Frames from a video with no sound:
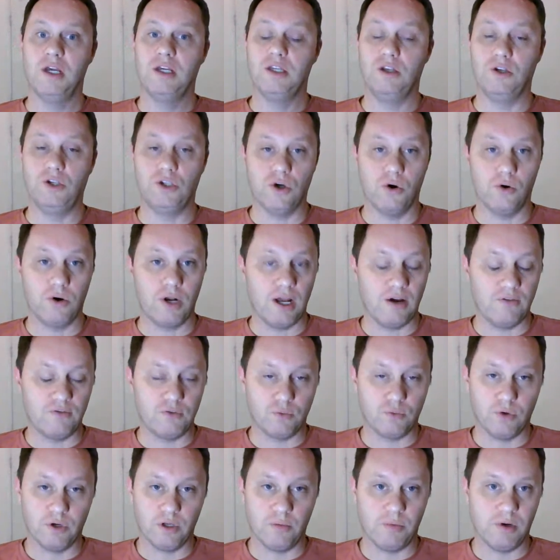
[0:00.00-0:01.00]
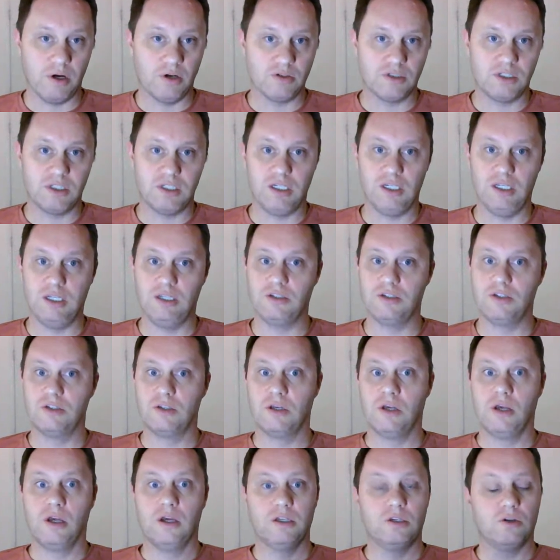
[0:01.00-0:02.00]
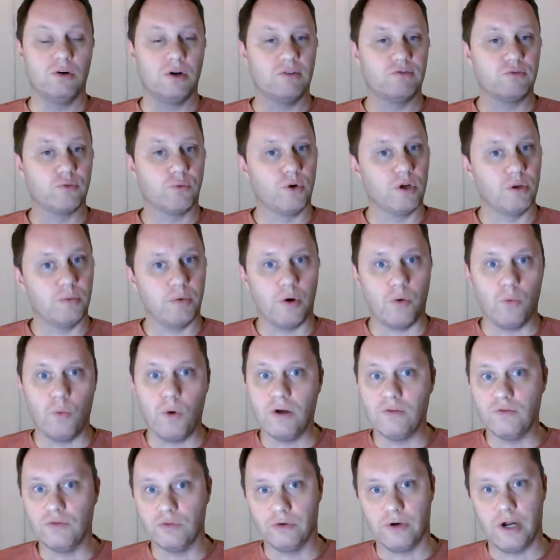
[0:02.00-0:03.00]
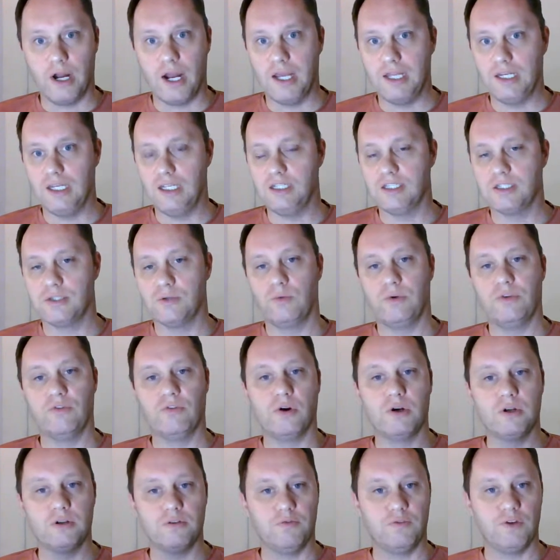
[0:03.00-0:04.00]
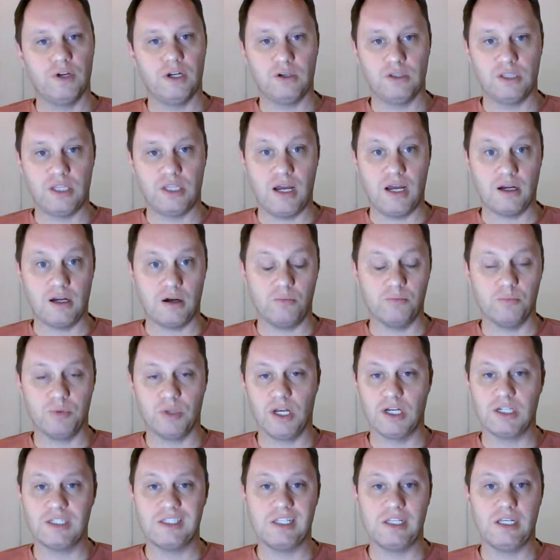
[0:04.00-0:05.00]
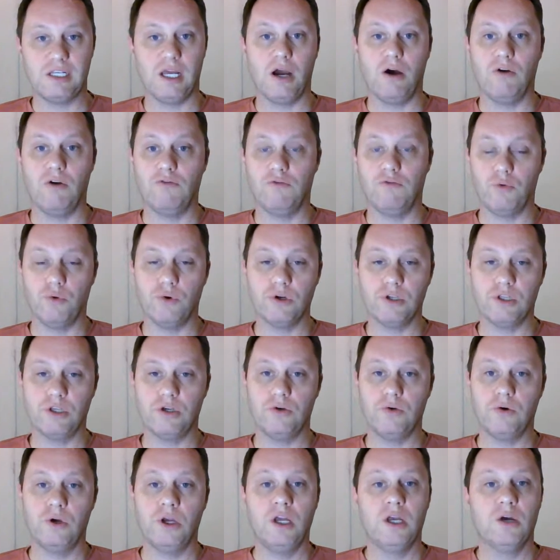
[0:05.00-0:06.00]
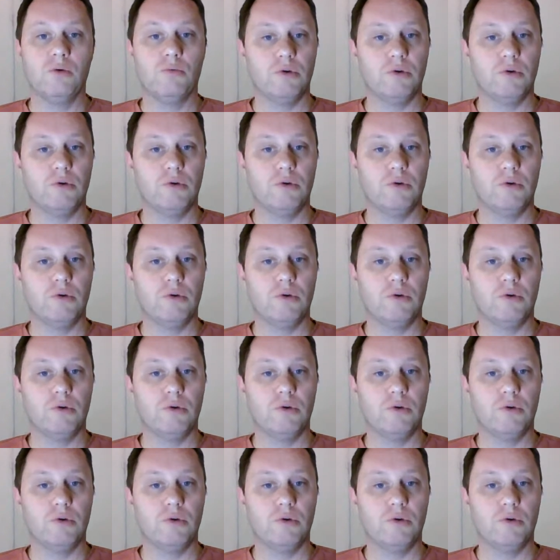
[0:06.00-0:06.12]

You don't have to worry about seeds. You don't have to worry about what varieties. We've already figured that complexity out for you.